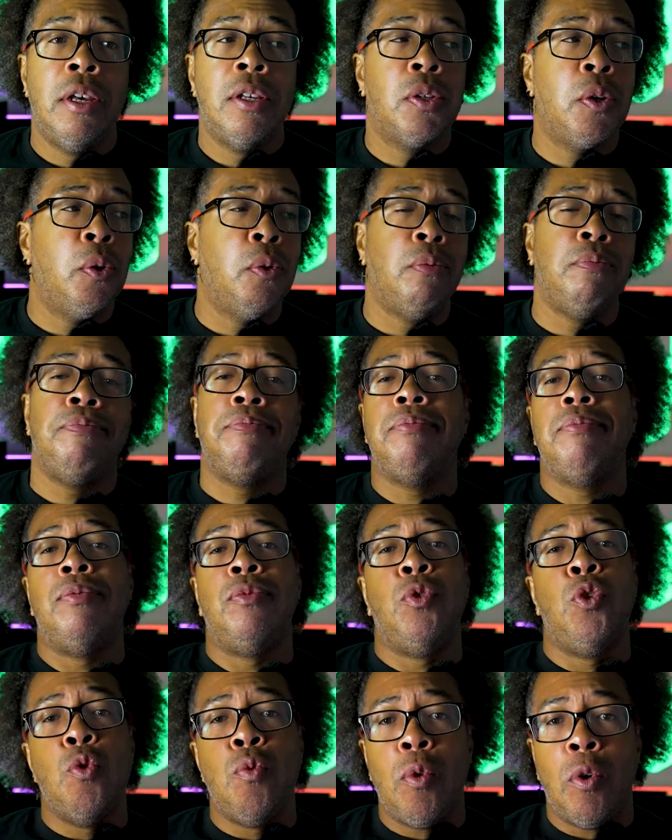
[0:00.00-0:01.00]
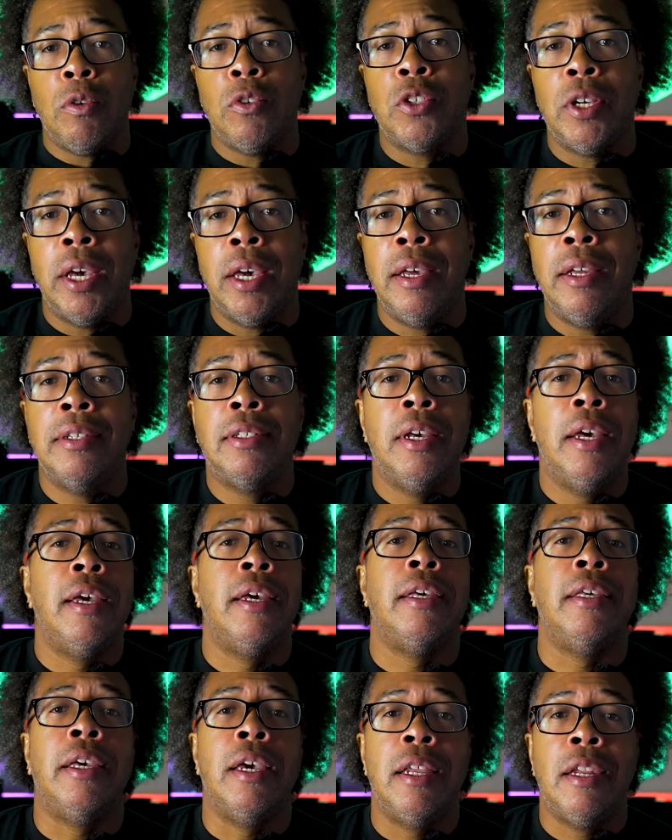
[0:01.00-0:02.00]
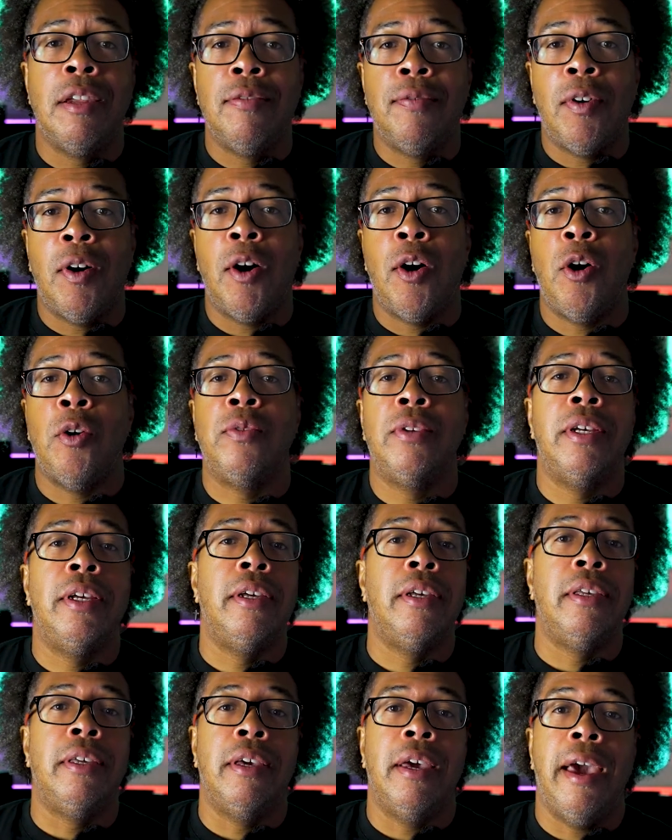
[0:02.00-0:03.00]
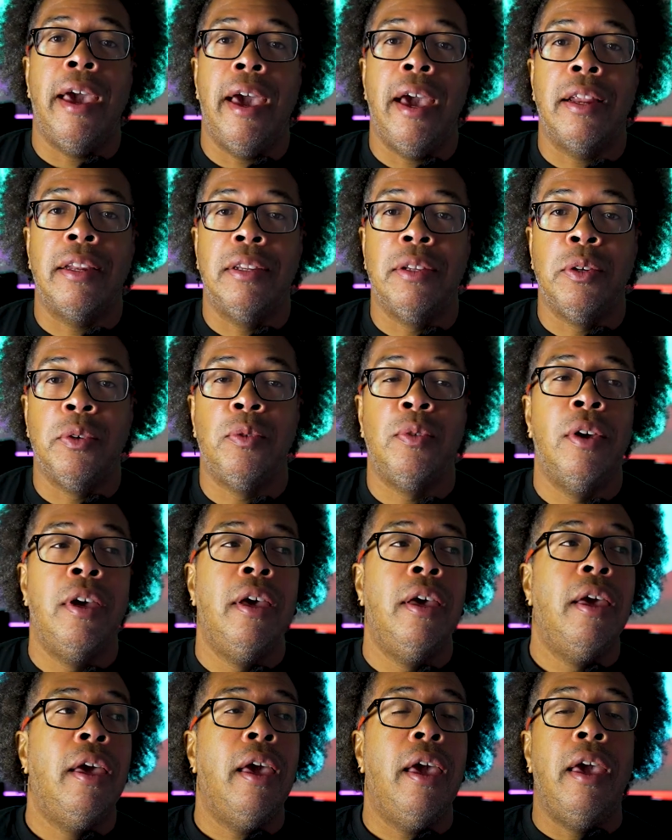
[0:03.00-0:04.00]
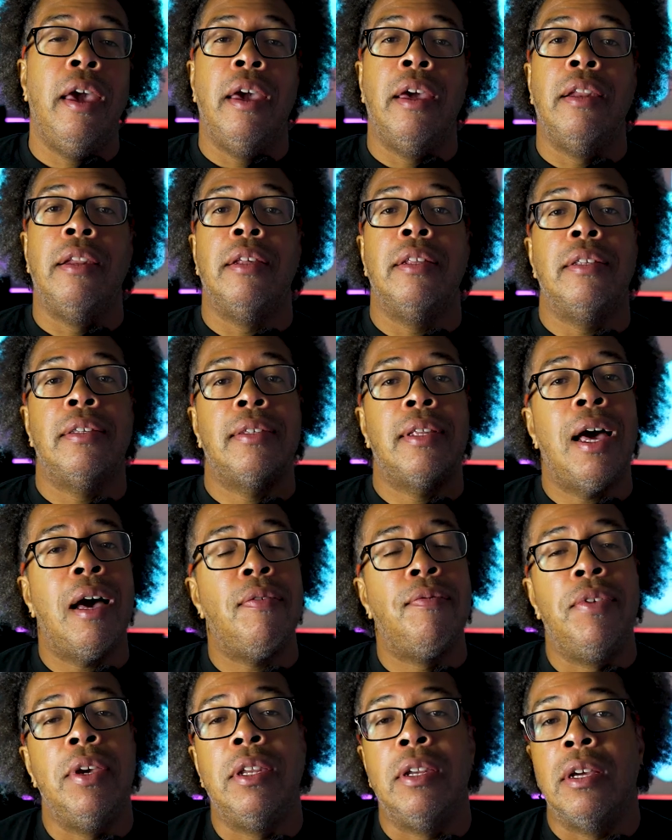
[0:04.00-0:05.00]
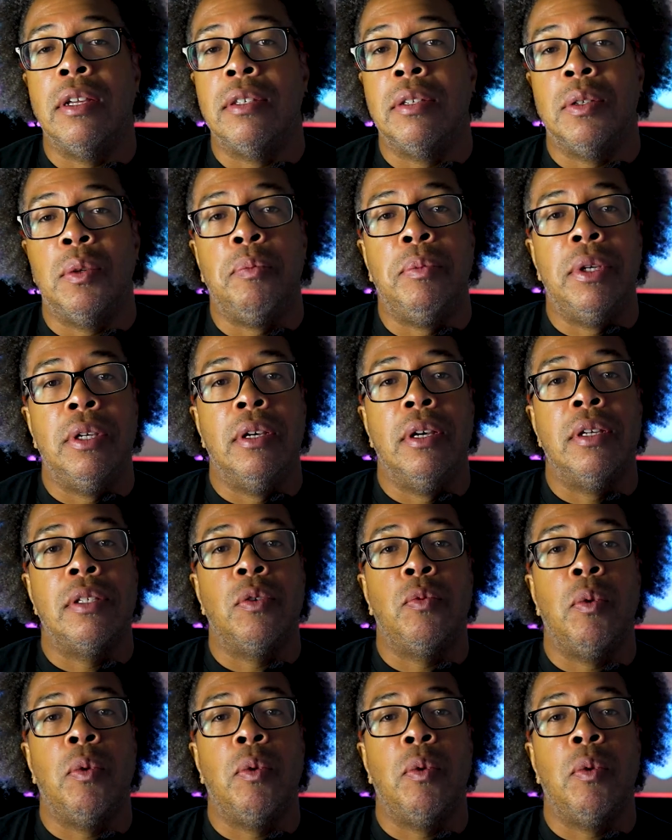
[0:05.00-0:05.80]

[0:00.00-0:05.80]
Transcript: So you want change, get involved, get active and stop feeding into the BS.